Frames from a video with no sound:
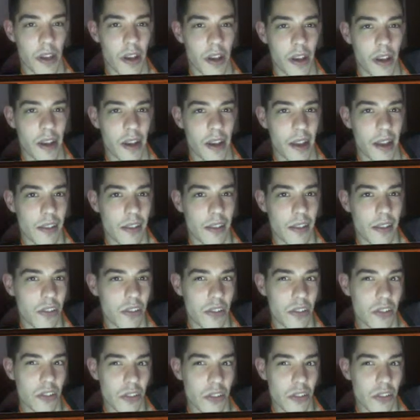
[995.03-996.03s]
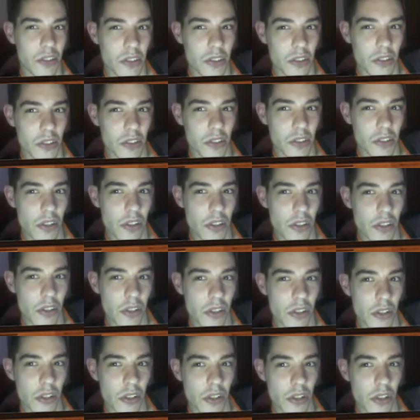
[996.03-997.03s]
And,
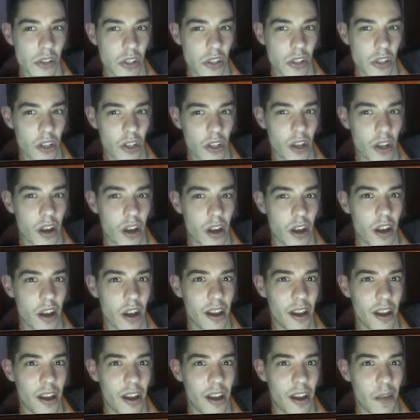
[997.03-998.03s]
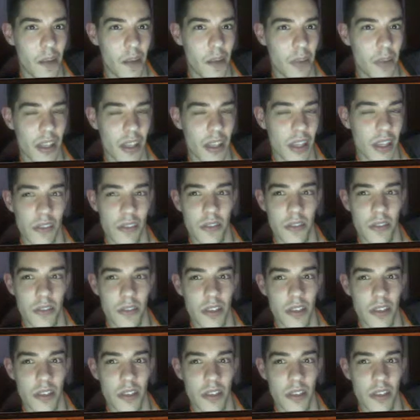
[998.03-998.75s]
you know, I believe,